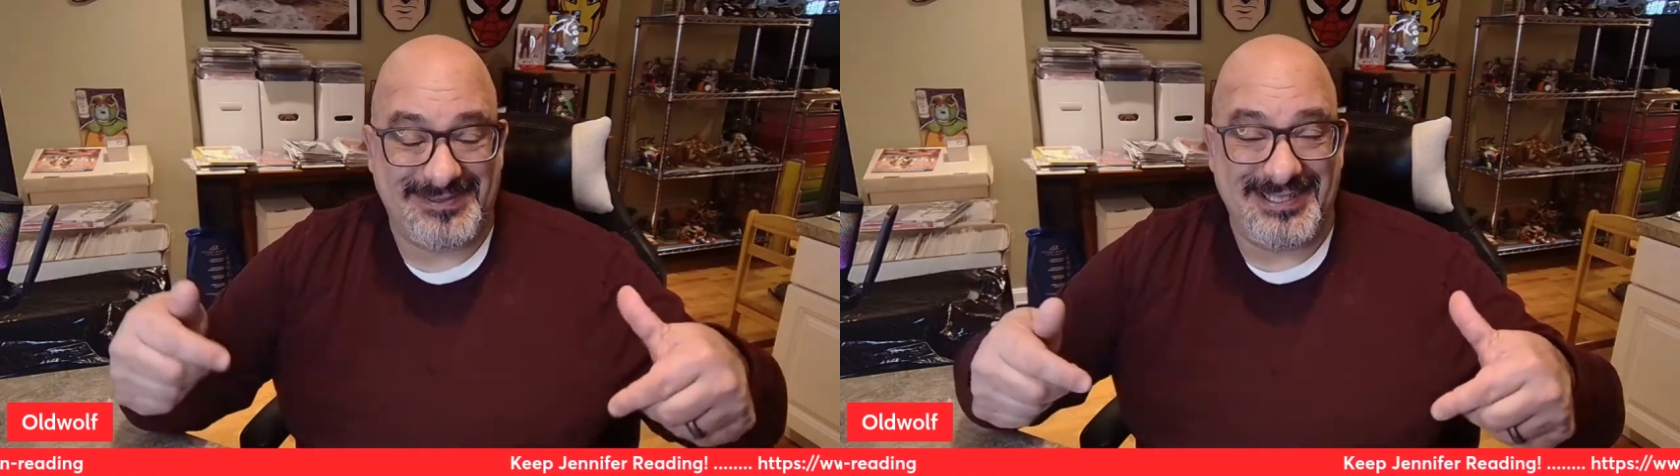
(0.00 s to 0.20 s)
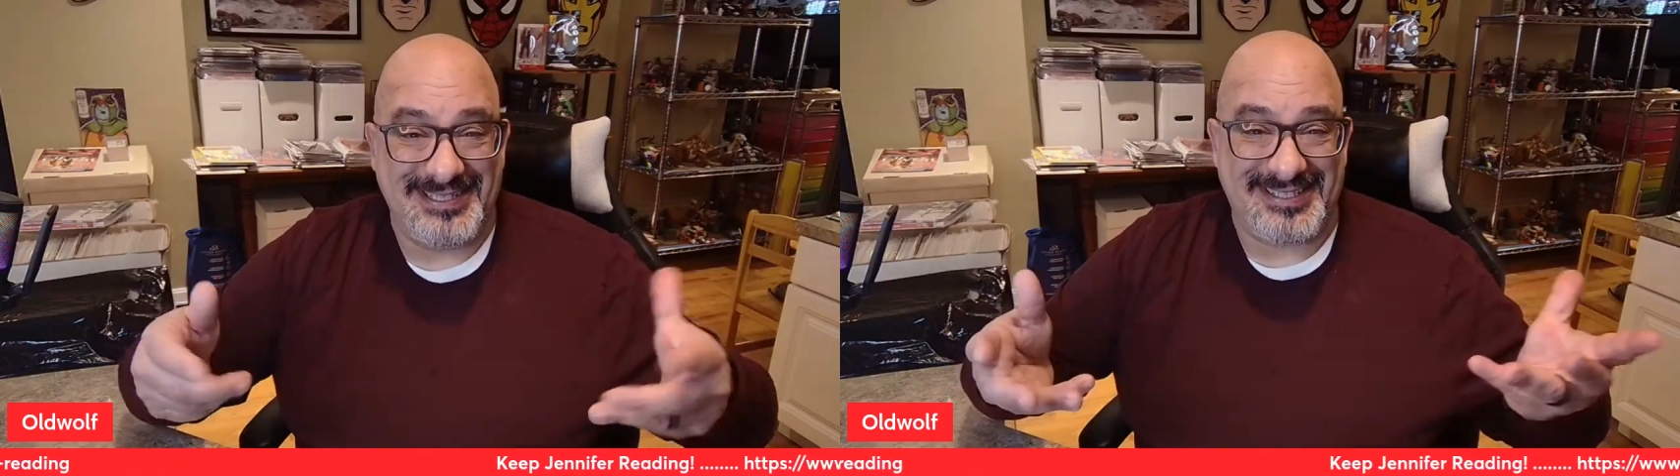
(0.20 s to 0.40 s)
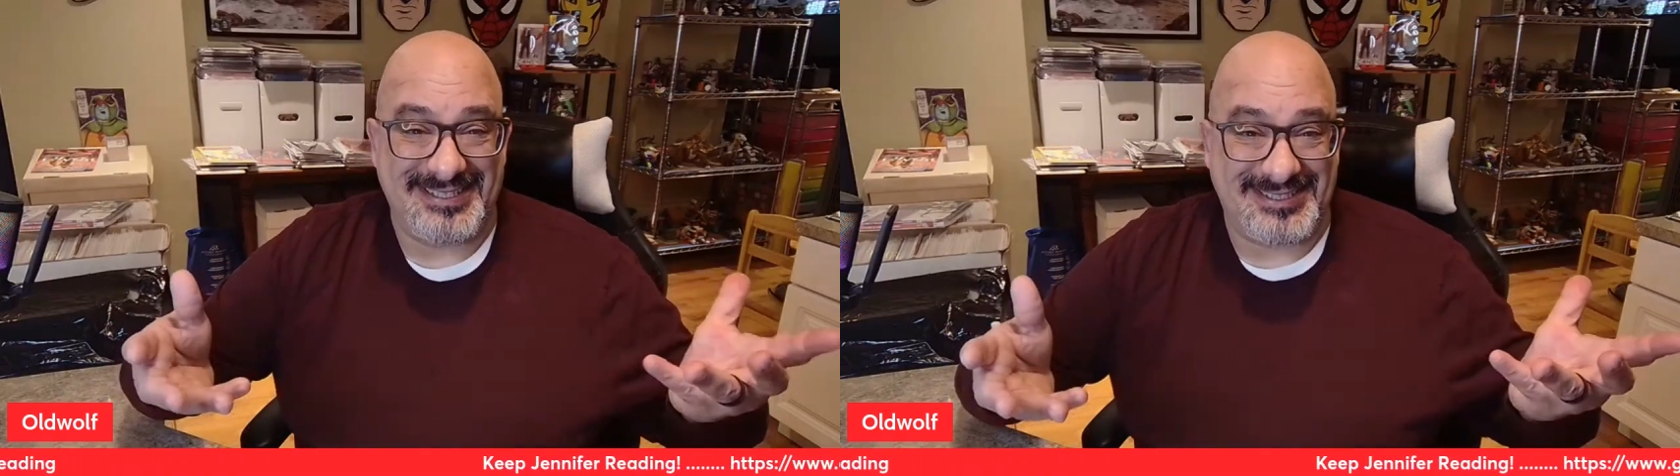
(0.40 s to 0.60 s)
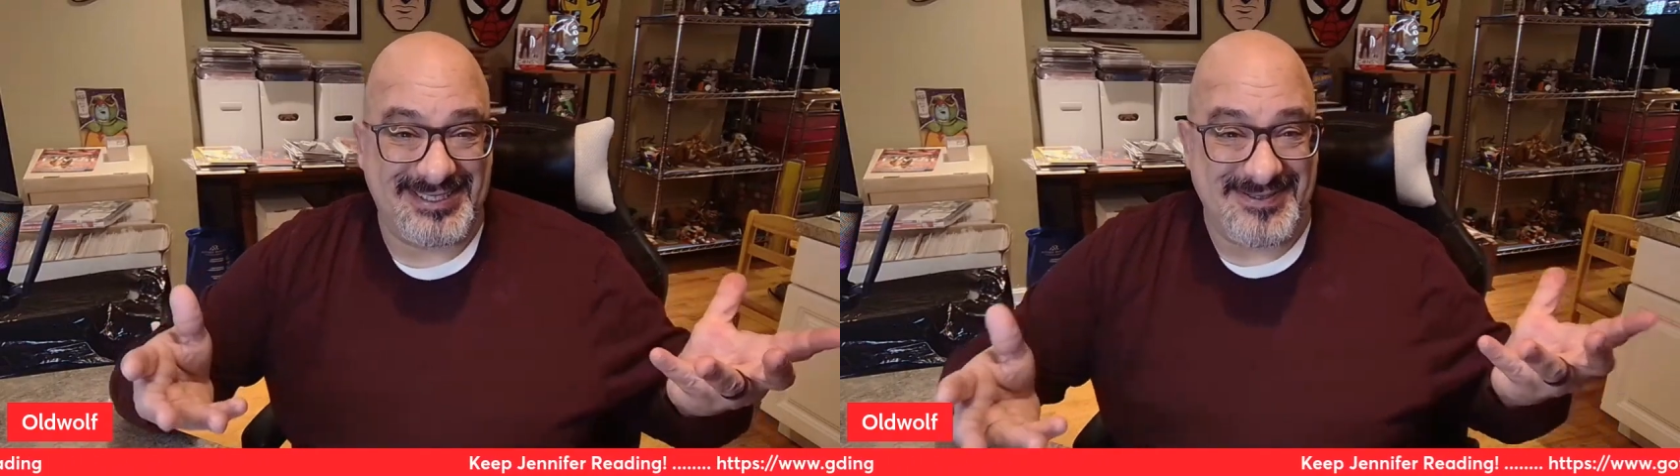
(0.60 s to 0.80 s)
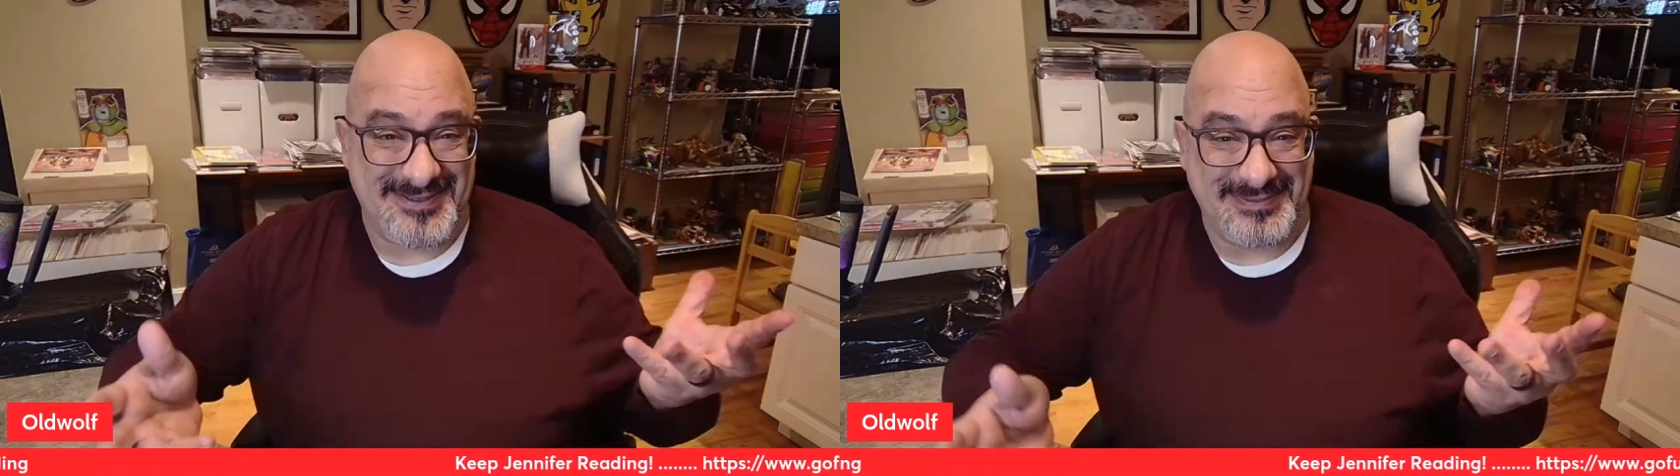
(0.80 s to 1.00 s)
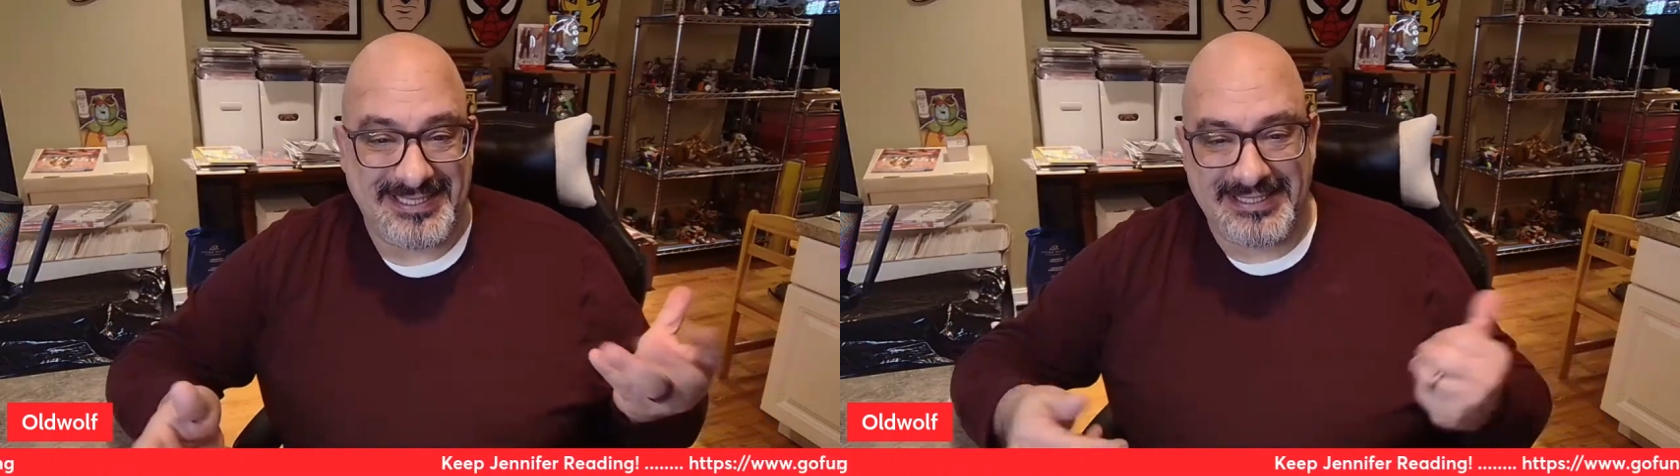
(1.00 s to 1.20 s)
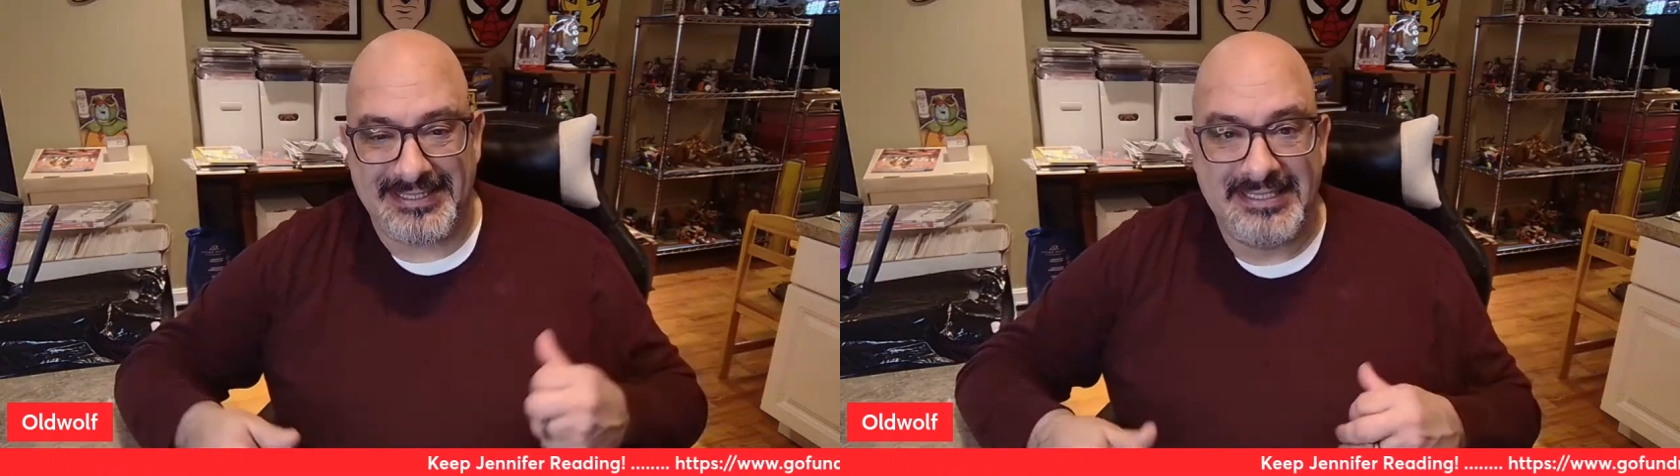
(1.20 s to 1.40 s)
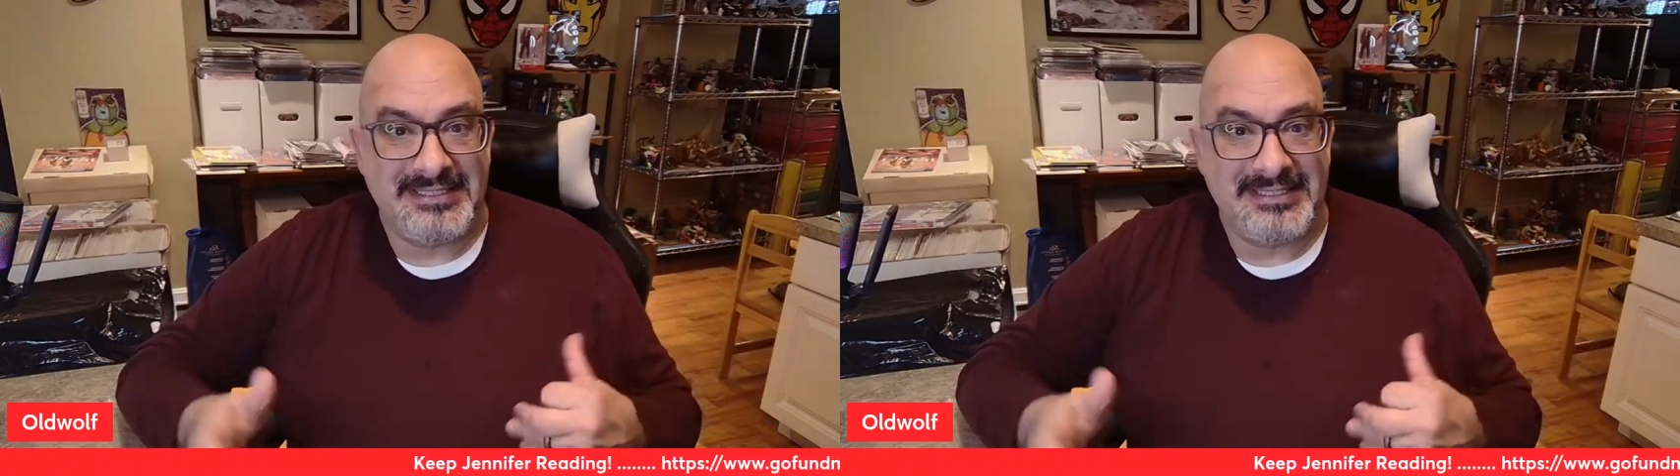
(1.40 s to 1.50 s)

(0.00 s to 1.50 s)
put it into the shows, but